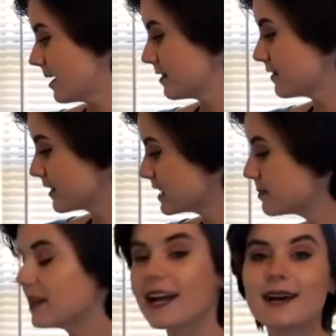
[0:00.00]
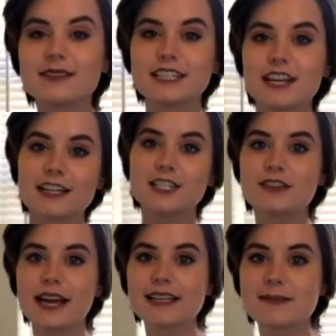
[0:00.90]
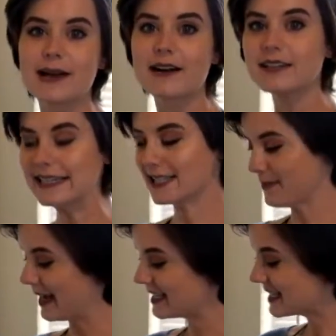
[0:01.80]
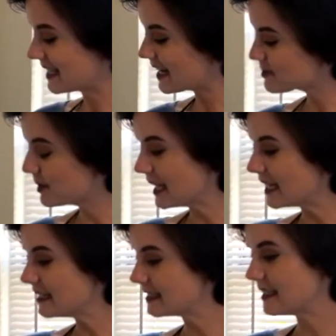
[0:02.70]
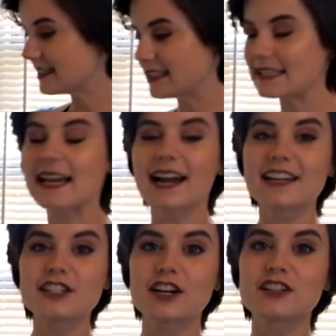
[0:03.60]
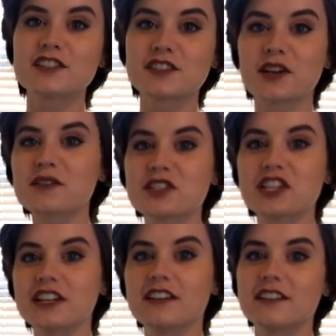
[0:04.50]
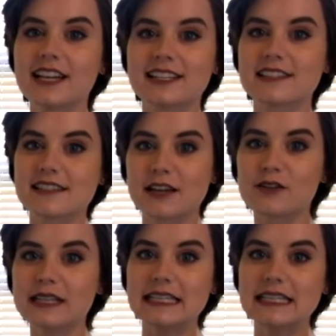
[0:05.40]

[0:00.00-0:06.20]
The first plant I want to talk to you guys about is my snake plant. These guys are so chill and so